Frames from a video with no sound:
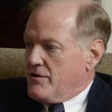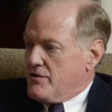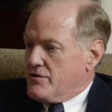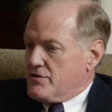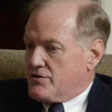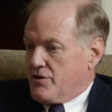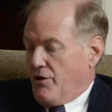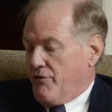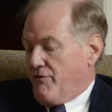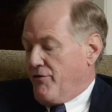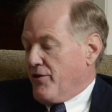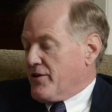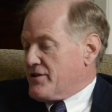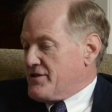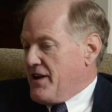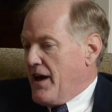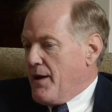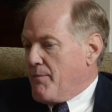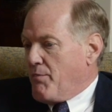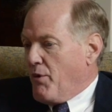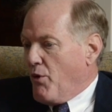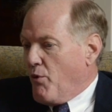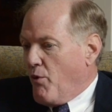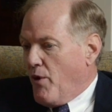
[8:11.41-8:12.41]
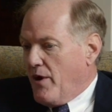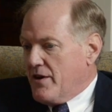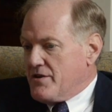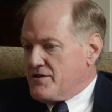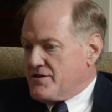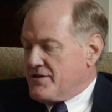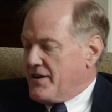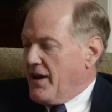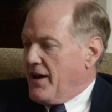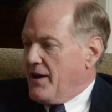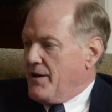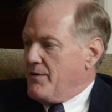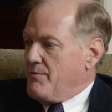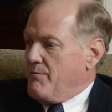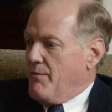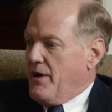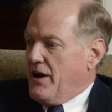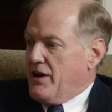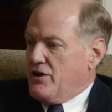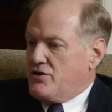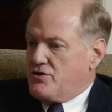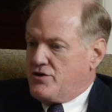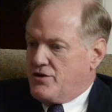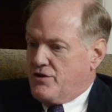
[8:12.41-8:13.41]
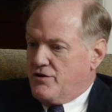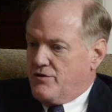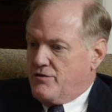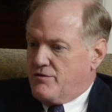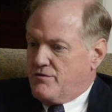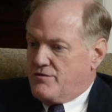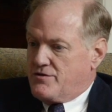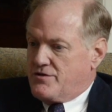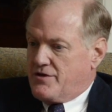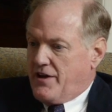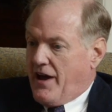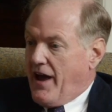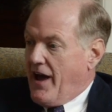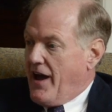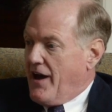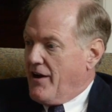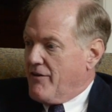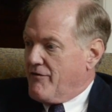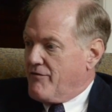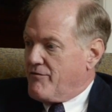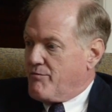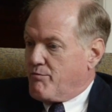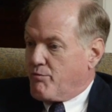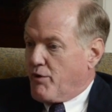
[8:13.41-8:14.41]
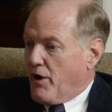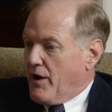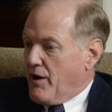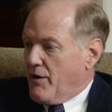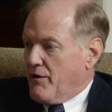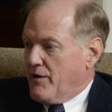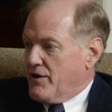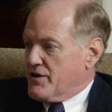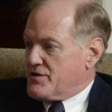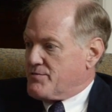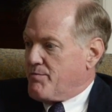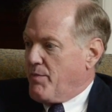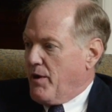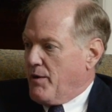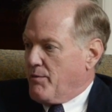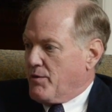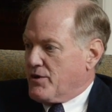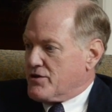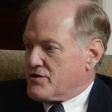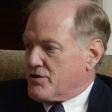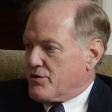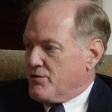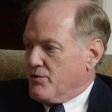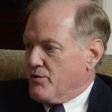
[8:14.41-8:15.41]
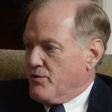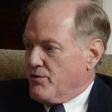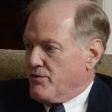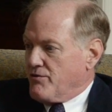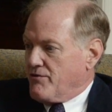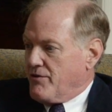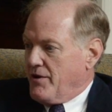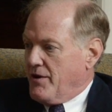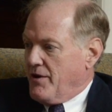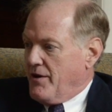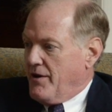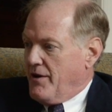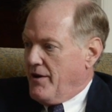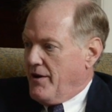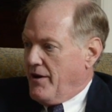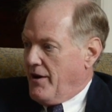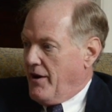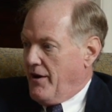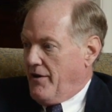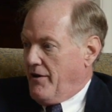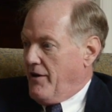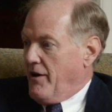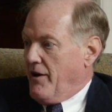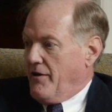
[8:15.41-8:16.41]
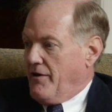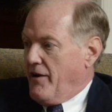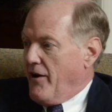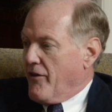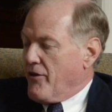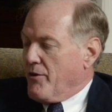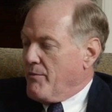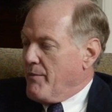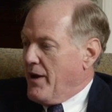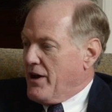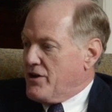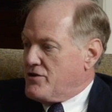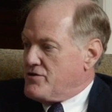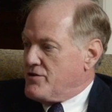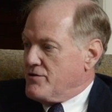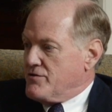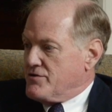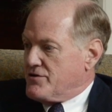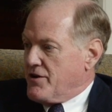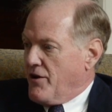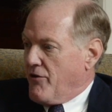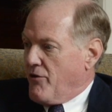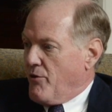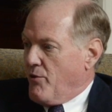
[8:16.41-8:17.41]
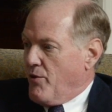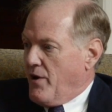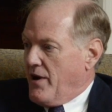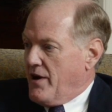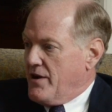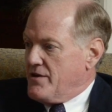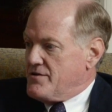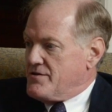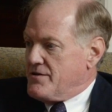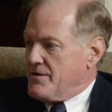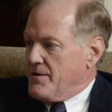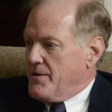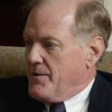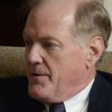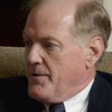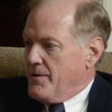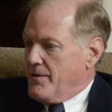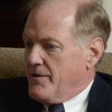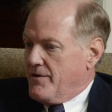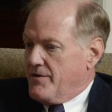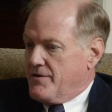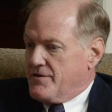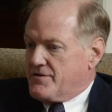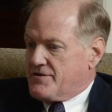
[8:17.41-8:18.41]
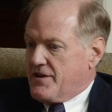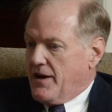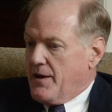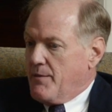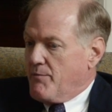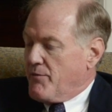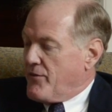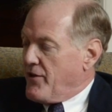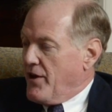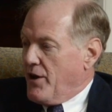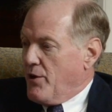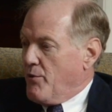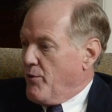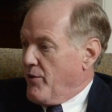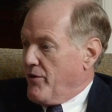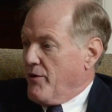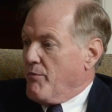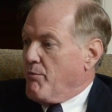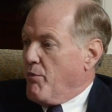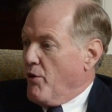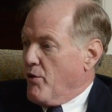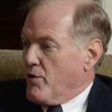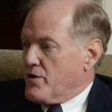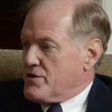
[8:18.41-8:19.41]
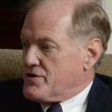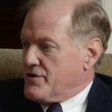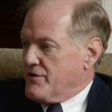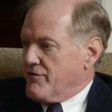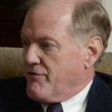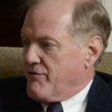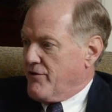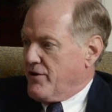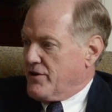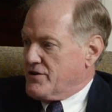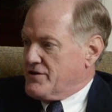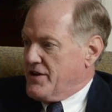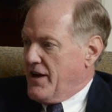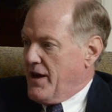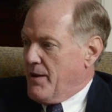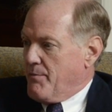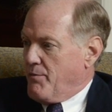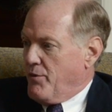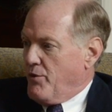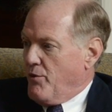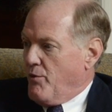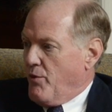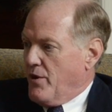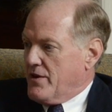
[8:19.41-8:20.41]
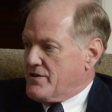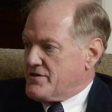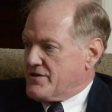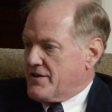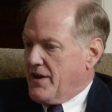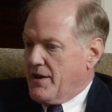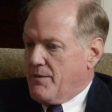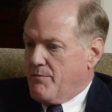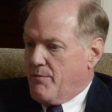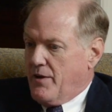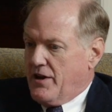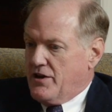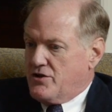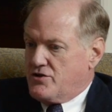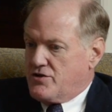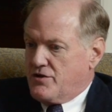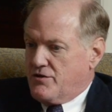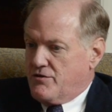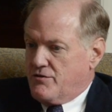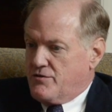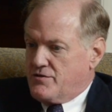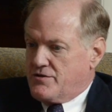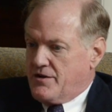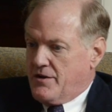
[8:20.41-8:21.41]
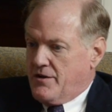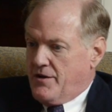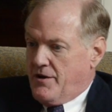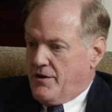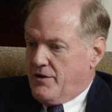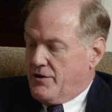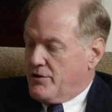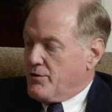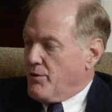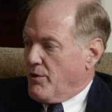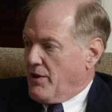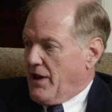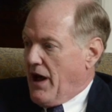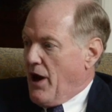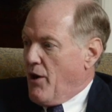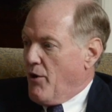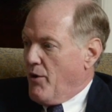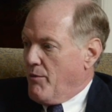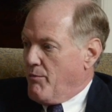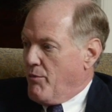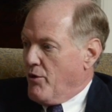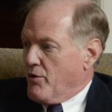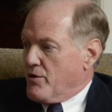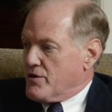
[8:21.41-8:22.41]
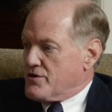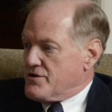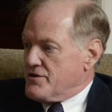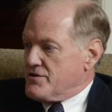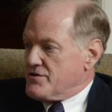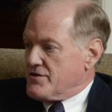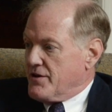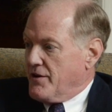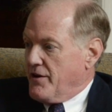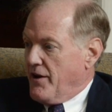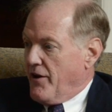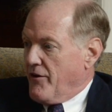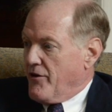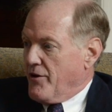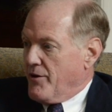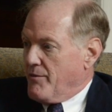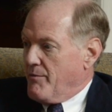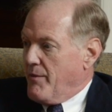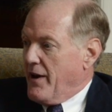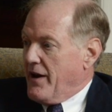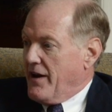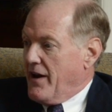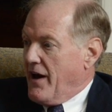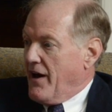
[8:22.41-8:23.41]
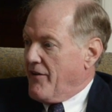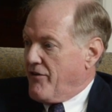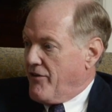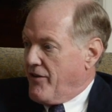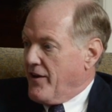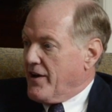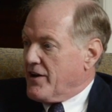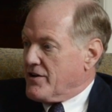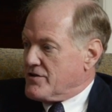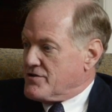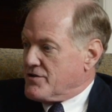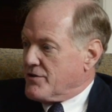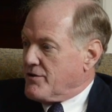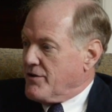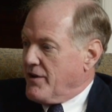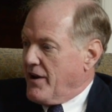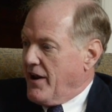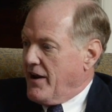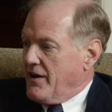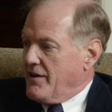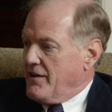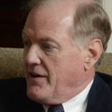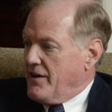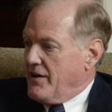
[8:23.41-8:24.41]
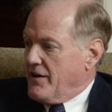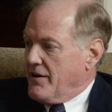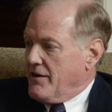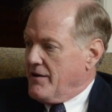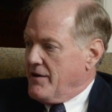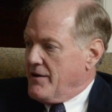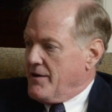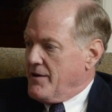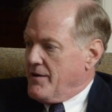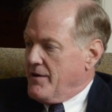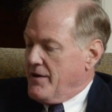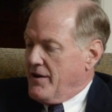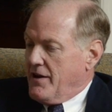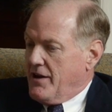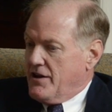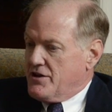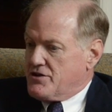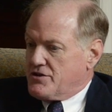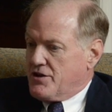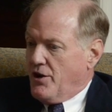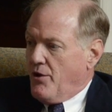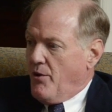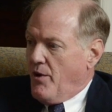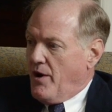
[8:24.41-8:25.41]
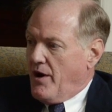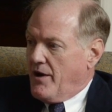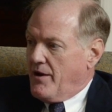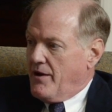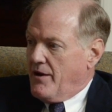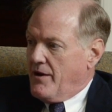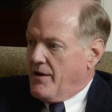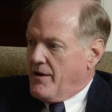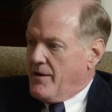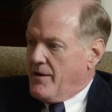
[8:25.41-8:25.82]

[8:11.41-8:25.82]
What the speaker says: So, for example, one state may choose to have prayer in its public schools, another may choose otherwise. The same thing with abortion, for example. One state may choose to allow abortions, another may not think it's a good idea, and so on.